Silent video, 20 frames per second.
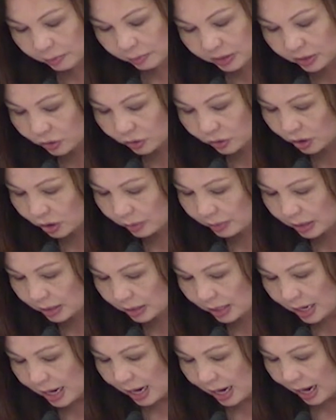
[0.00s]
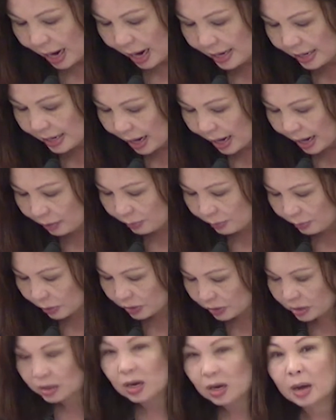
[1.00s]
Mr. Chairman, I can't
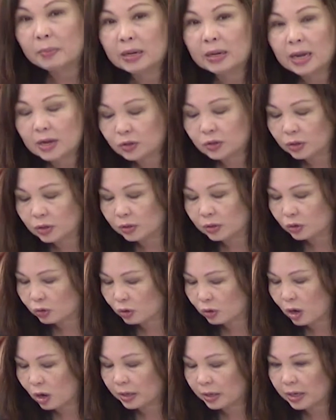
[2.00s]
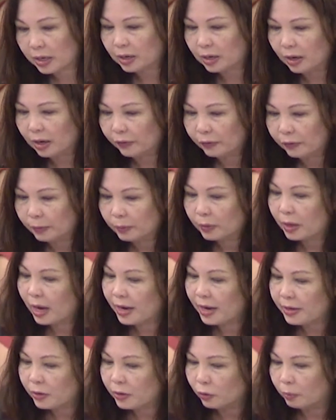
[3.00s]
oppose this nomination strongly enough.
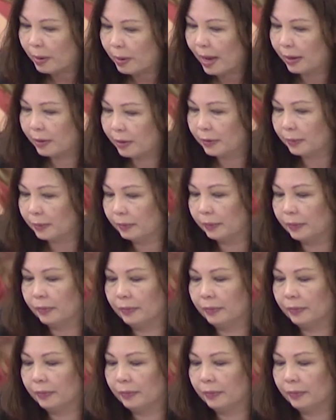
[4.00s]
I yield back.